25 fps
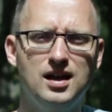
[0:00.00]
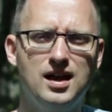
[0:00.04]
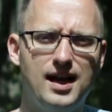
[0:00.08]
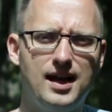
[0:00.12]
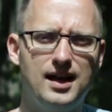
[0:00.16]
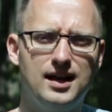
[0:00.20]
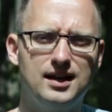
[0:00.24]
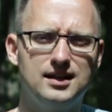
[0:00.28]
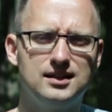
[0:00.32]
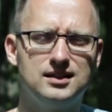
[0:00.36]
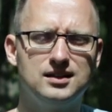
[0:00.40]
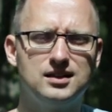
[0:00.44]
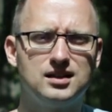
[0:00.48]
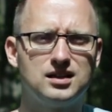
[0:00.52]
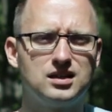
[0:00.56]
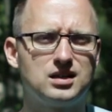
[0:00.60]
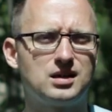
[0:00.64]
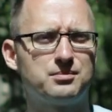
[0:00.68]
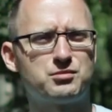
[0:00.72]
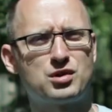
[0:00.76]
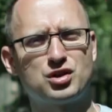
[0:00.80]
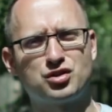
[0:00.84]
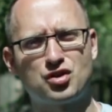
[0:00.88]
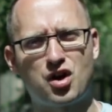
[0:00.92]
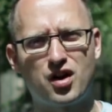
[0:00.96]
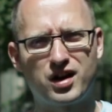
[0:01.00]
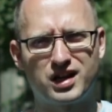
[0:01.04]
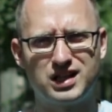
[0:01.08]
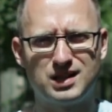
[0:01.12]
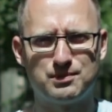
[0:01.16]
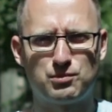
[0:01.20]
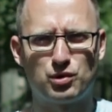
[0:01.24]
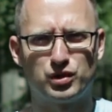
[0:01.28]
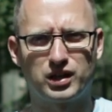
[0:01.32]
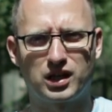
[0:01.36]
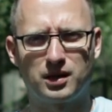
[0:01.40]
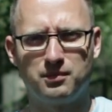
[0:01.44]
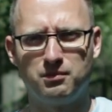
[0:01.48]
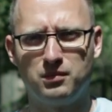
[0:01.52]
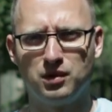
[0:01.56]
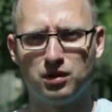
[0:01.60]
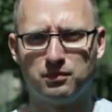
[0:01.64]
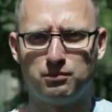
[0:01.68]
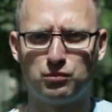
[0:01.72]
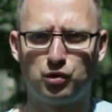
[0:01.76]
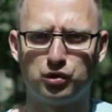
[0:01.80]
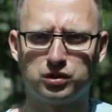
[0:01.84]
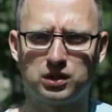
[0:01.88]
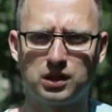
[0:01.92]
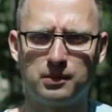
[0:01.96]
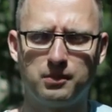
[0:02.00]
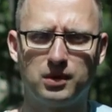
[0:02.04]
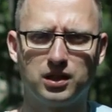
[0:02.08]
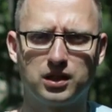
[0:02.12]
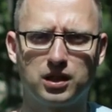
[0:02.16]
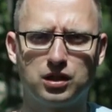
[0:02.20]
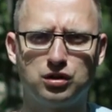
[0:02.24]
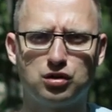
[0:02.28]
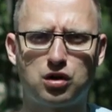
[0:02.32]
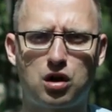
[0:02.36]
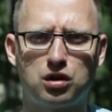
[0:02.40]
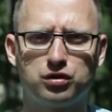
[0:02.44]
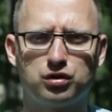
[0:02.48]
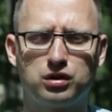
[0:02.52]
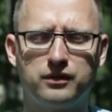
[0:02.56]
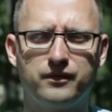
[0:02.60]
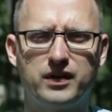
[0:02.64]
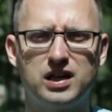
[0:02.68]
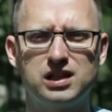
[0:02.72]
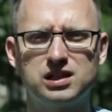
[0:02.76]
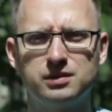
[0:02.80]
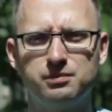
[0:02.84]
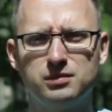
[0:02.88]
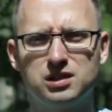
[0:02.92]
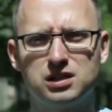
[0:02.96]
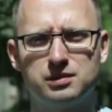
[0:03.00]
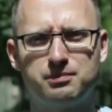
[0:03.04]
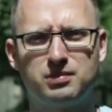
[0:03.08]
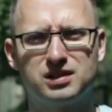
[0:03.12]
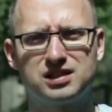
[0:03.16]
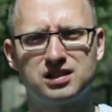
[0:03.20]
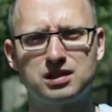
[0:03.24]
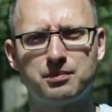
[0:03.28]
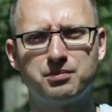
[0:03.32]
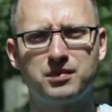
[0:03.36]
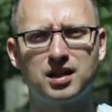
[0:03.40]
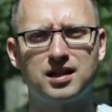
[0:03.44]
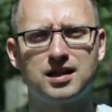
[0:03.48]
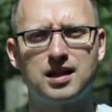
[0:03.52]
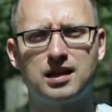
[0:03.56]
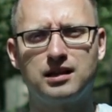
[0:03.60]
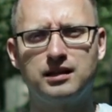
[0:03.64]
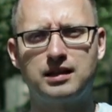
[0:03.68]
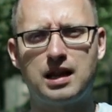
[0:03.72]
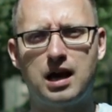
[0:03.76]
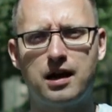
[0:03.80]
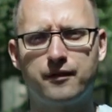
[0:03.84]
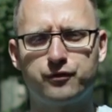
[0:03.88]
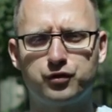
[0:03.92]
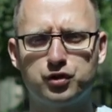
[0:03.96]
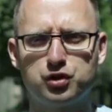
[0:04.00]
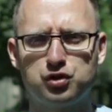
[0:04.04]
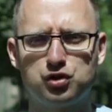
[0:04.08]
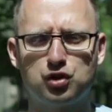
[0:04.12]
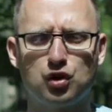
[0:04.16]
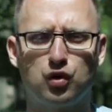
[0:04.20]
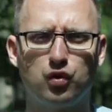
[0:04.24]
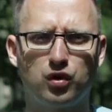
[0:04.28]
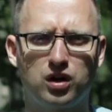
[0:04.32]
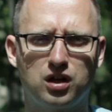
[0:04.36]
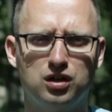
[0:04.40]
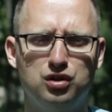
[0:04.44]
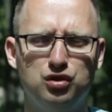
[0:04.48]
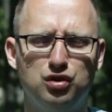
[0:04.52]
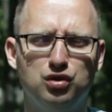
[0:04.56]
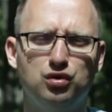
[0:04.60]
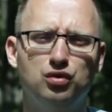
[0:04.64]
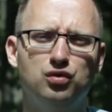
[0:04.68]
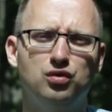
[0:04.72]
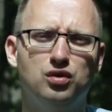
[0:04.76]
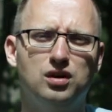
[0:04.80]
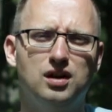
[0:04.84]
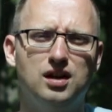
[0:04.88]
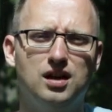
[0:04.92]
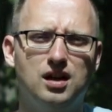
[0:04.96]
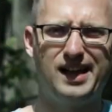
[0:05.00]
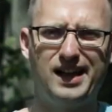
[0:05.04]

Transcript: And I'm not talking about like multi-million dollar investments, but something that an average Joe can do.